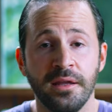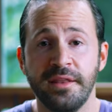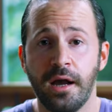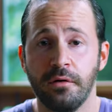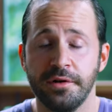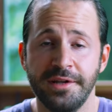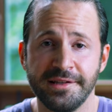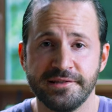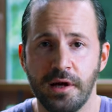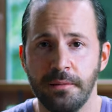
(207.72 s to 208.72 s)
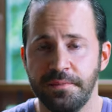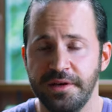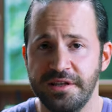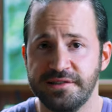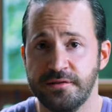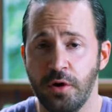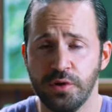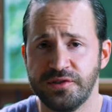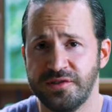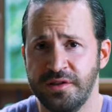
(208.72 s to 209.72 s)
Now, next up is
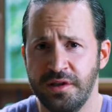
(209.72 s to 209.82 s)
those